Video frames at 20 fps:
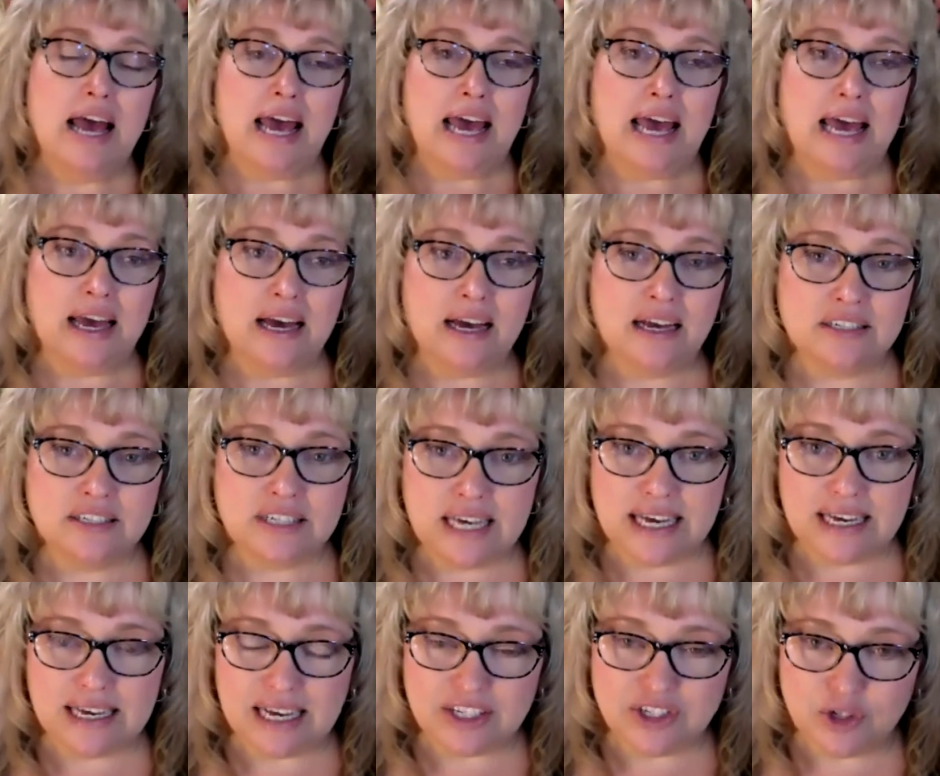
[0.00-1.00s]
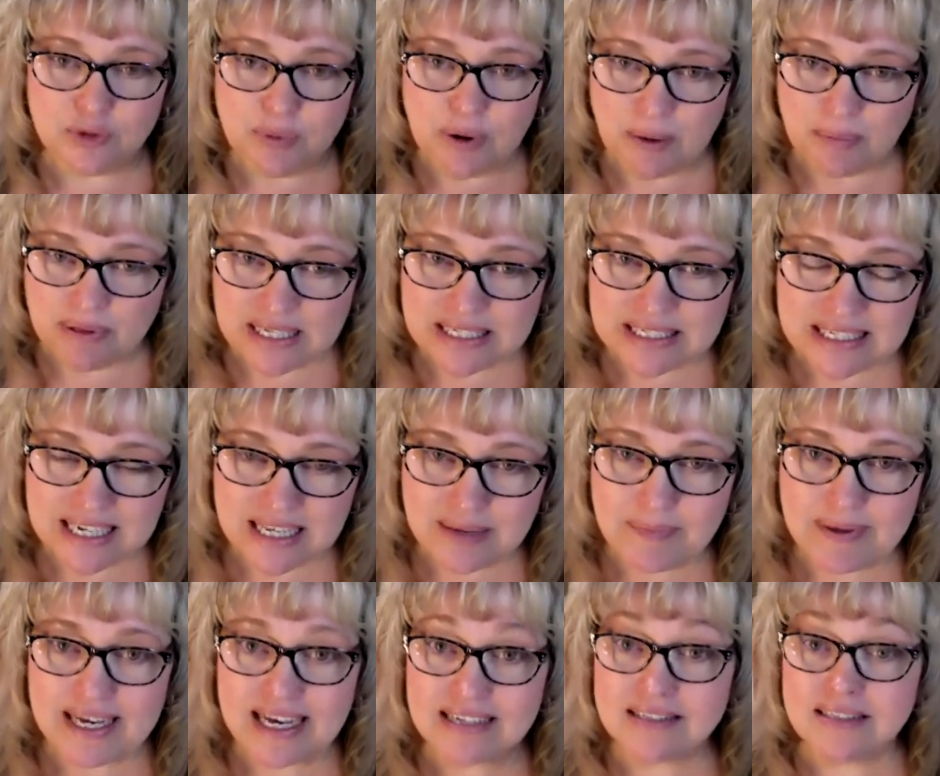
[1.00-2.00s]
and it gets you publicity
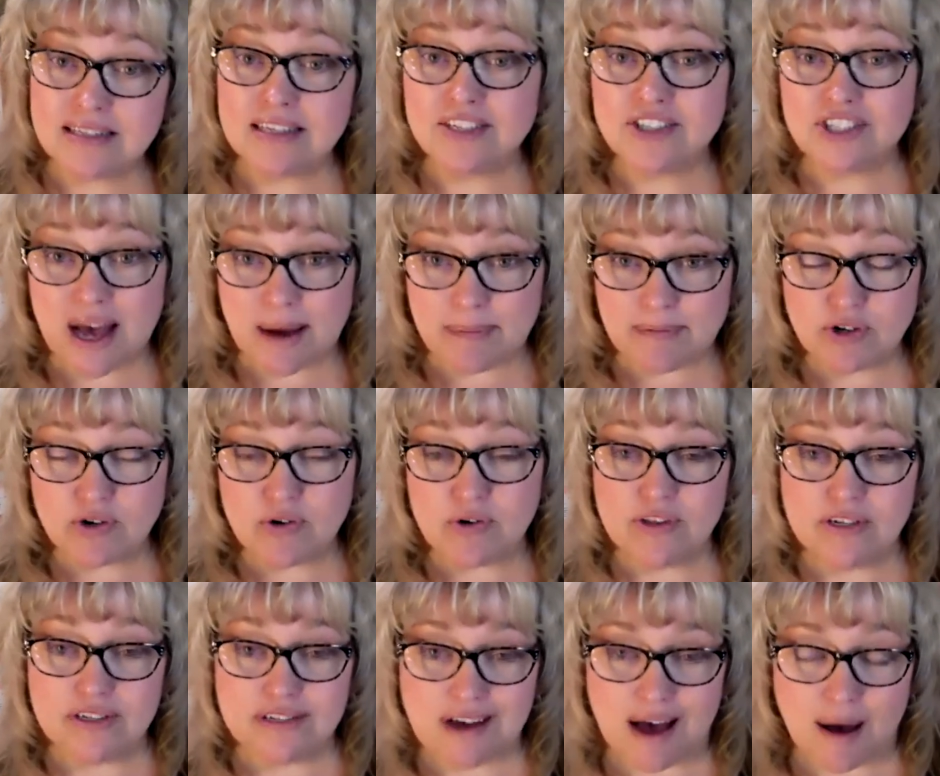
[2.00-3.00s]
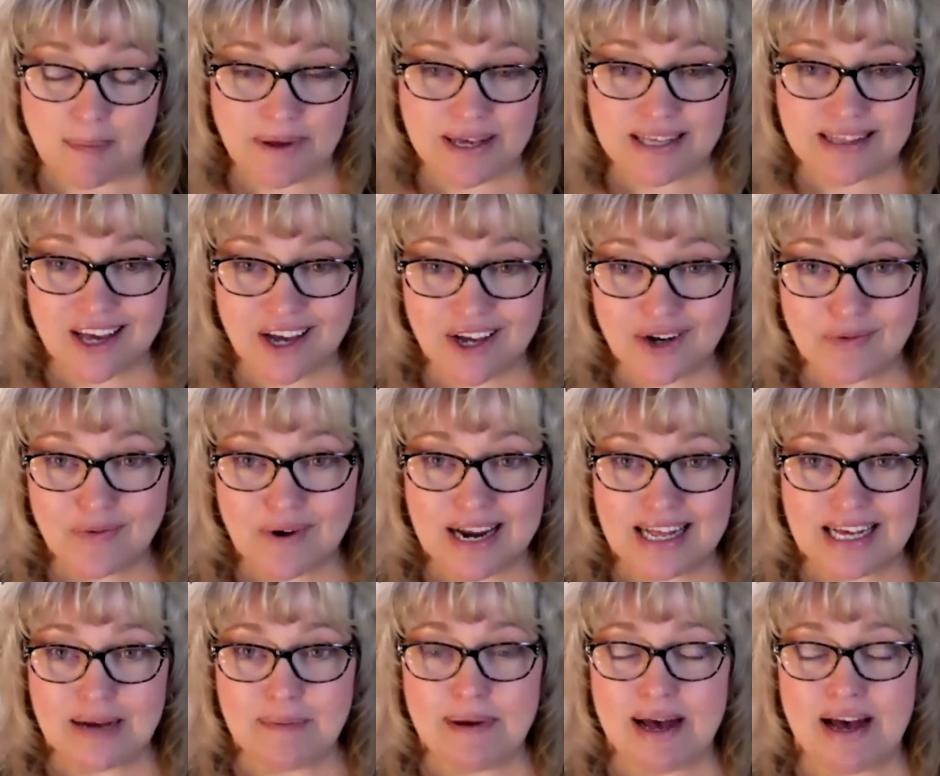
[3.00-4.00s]
because of the chapter or the topic that you're
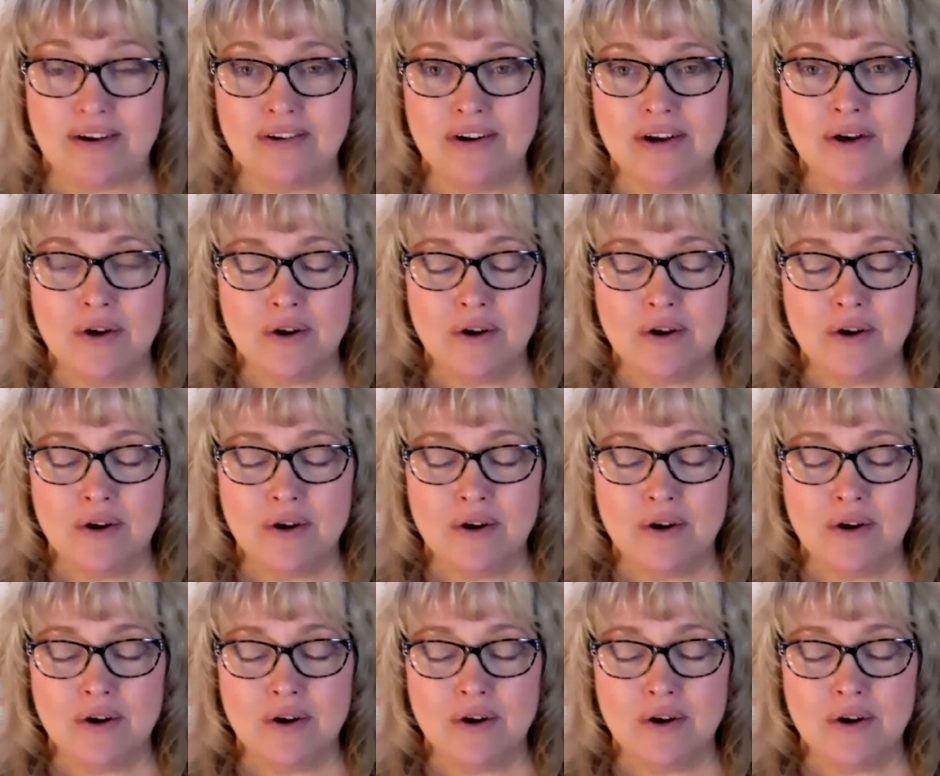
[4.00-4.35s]
writing about